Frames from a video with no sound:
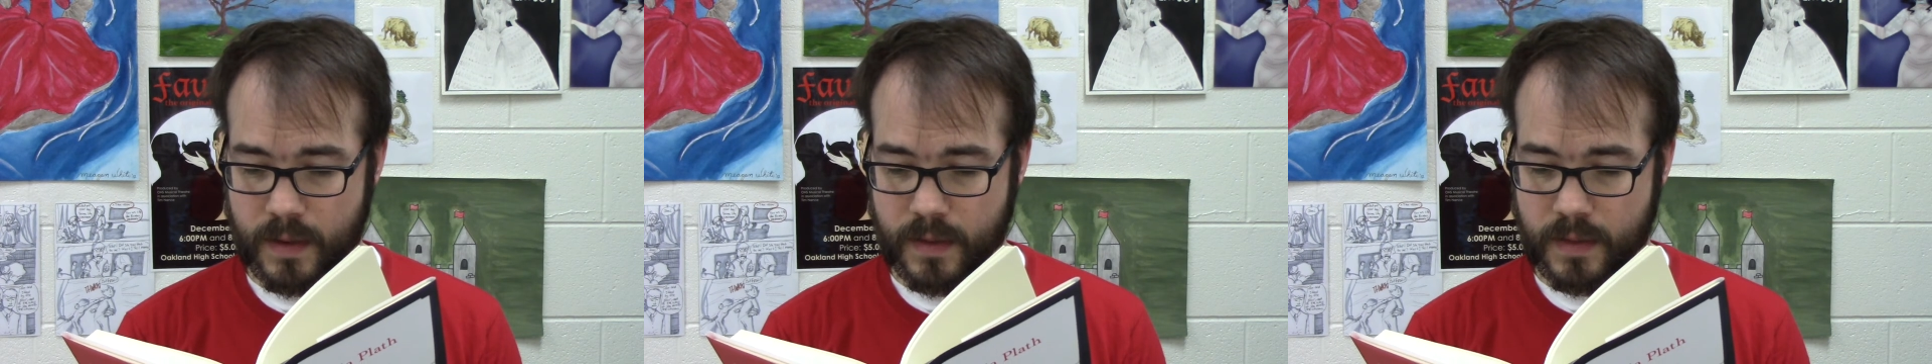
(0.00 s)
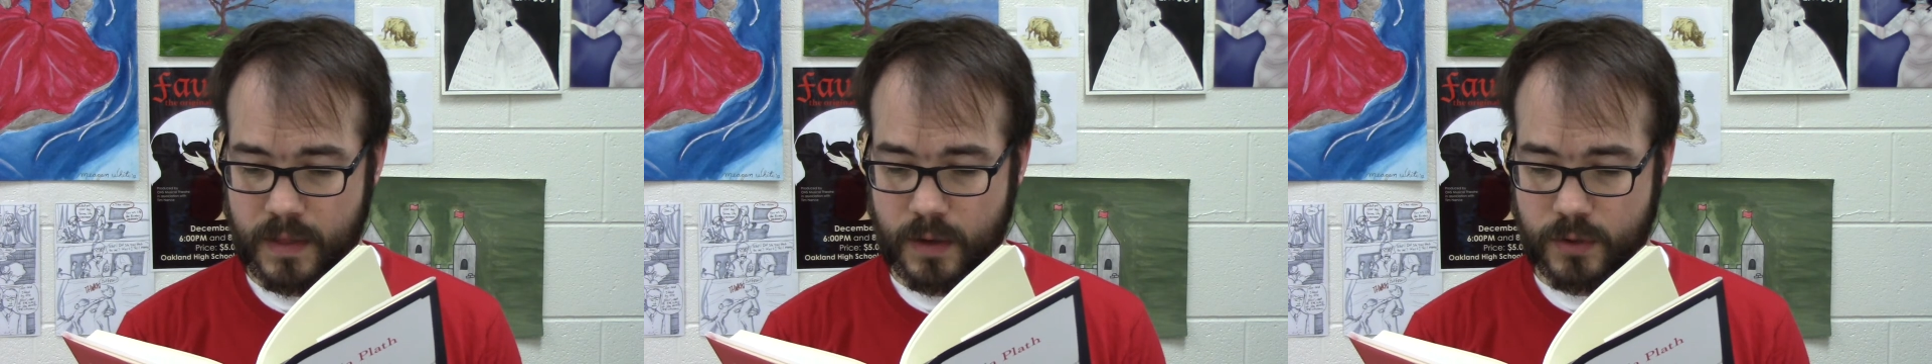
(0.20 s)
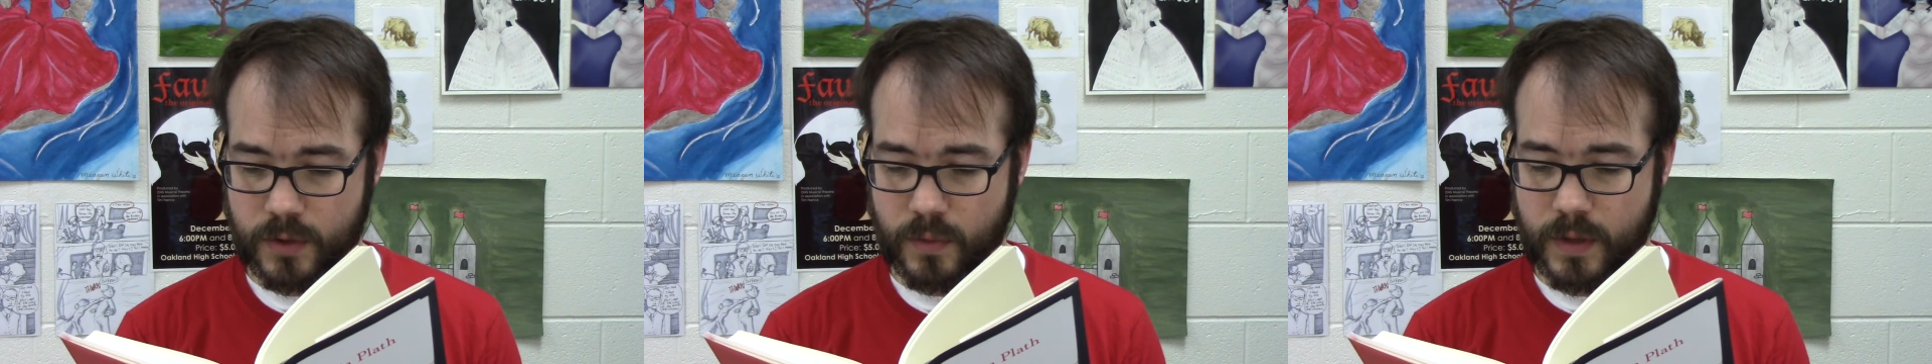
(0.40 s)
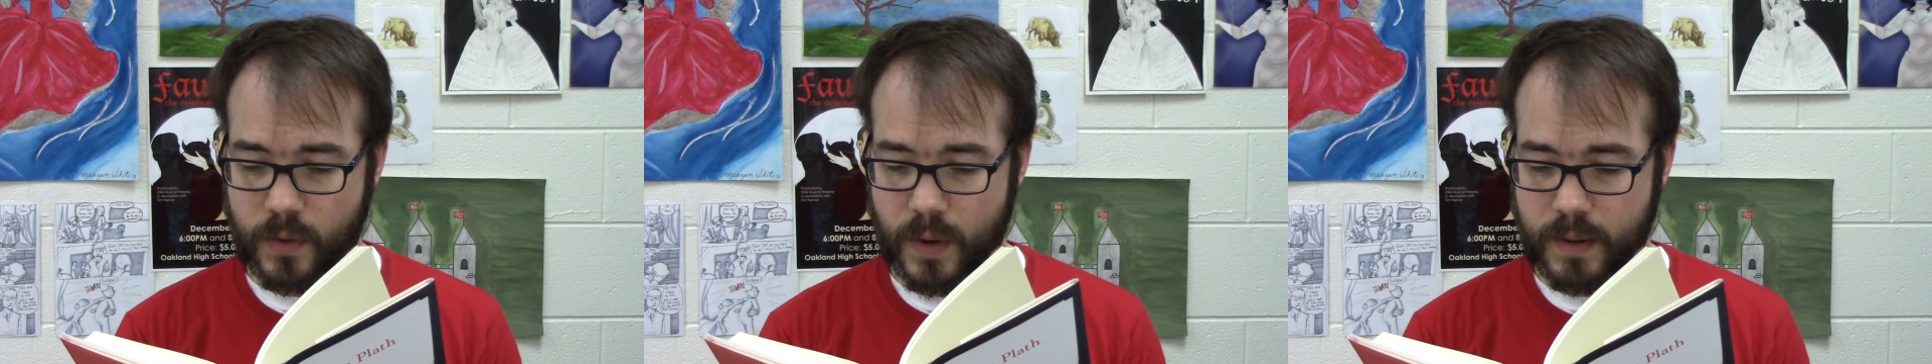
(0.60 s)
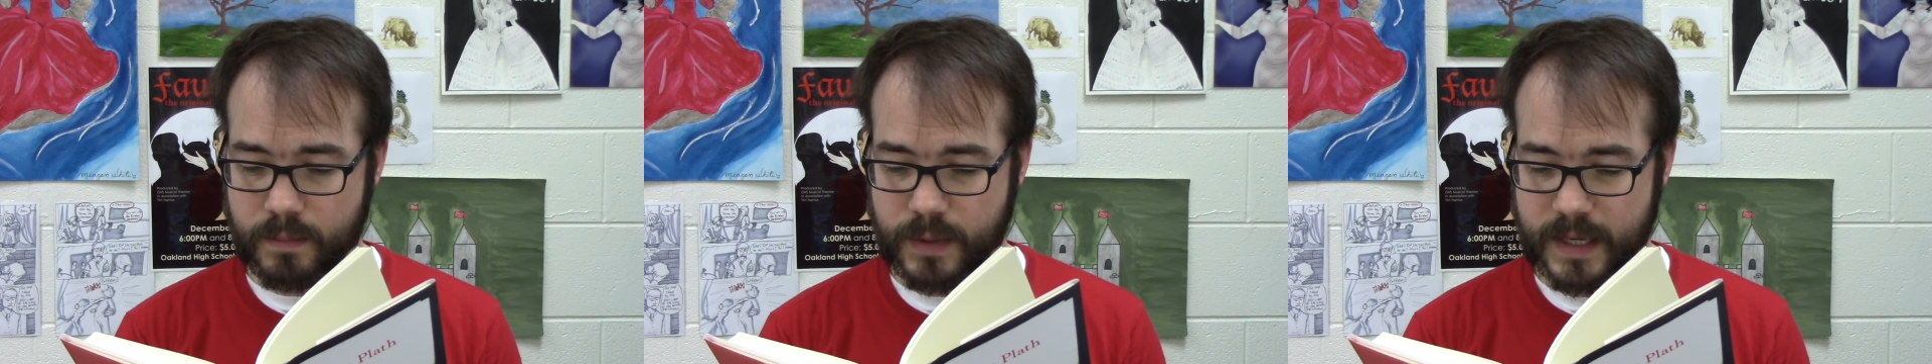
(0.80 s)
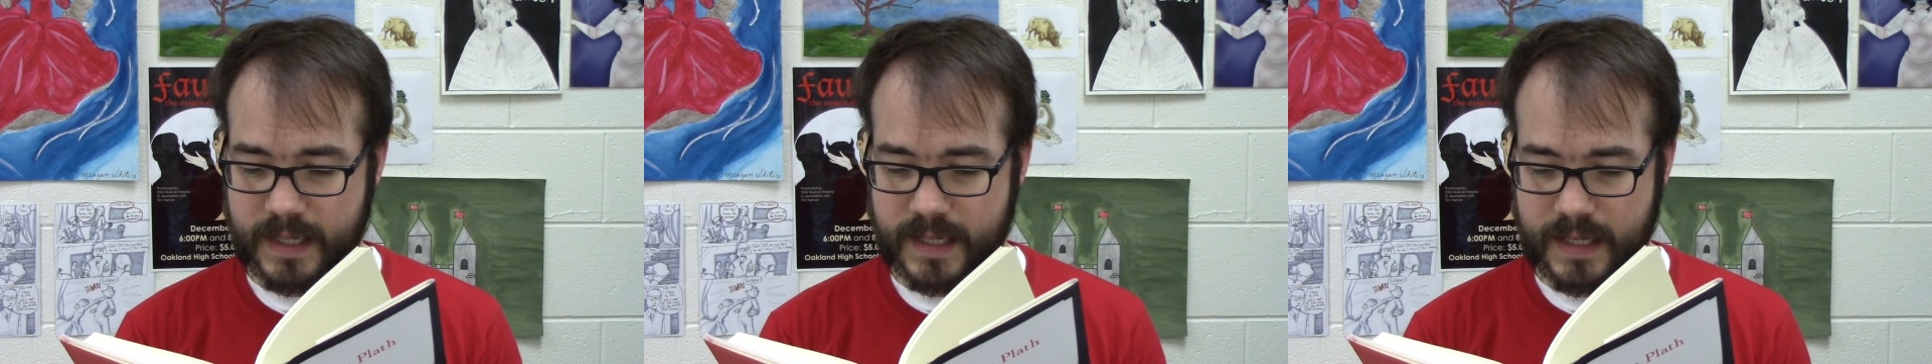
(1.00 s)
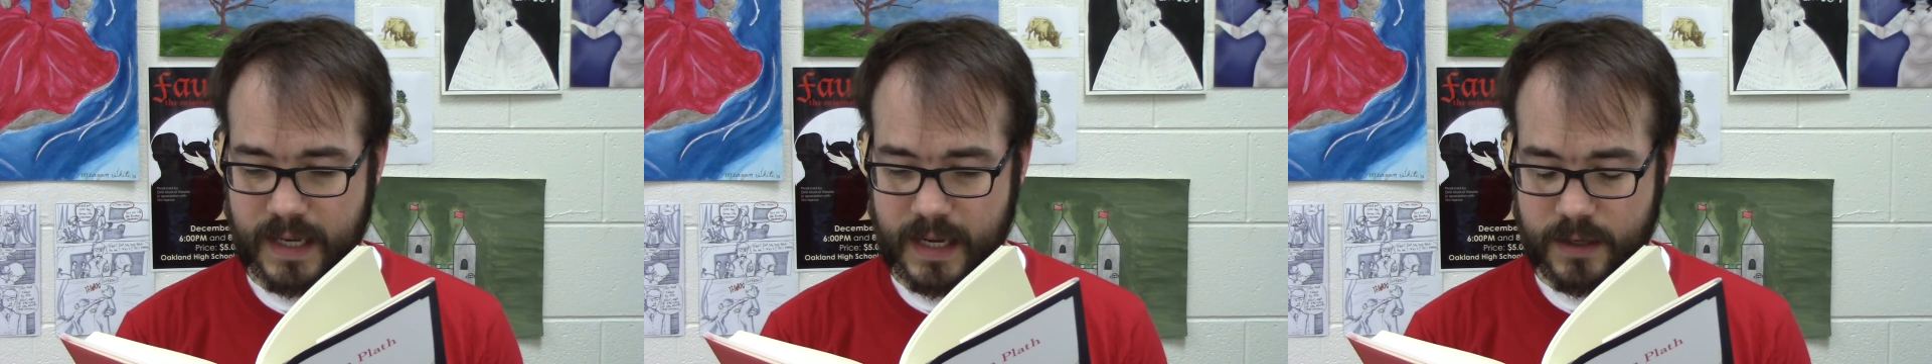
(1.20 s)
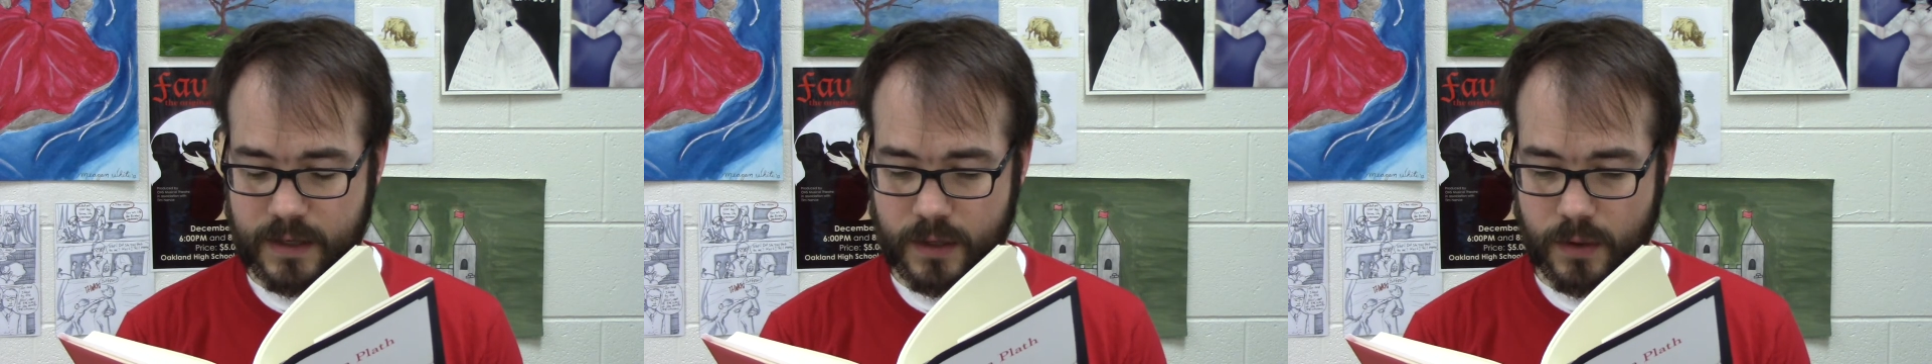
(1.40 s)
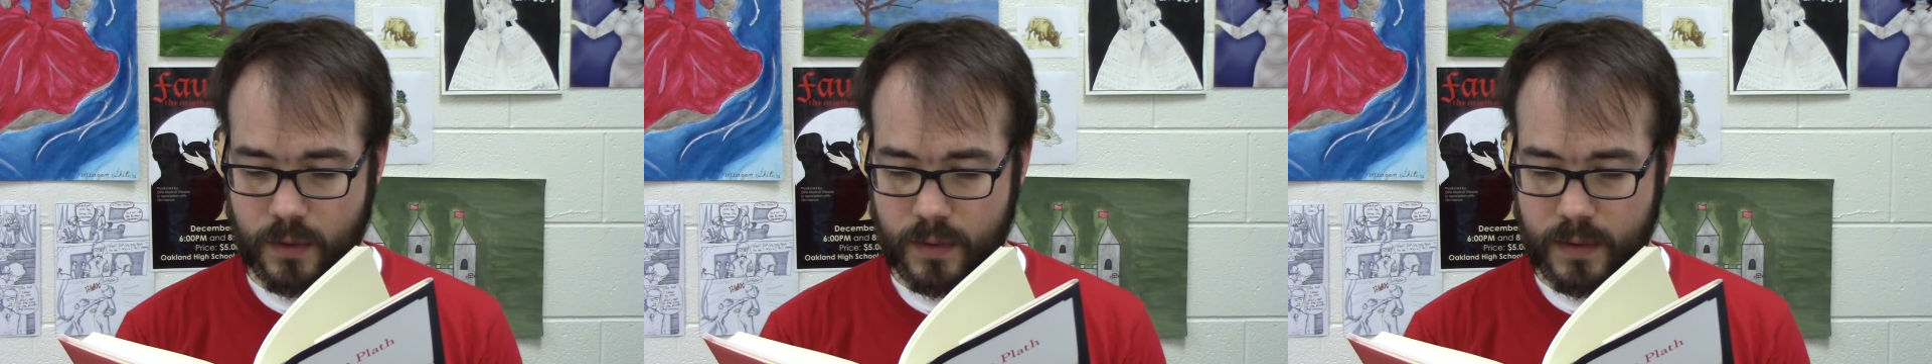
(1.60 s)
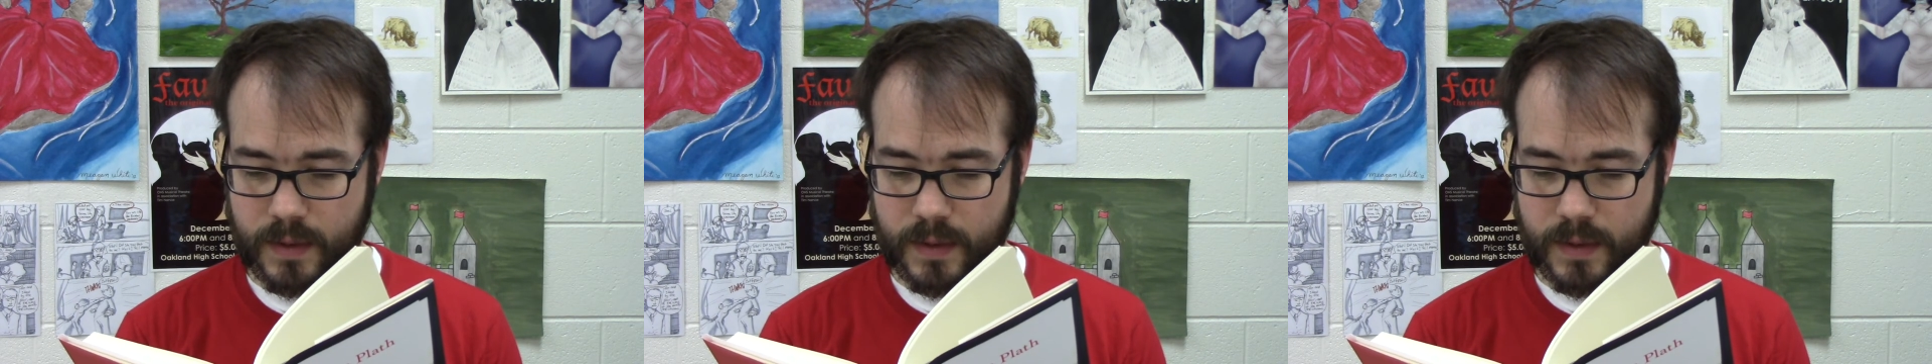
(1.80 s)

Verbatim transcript: There was only one place to get to,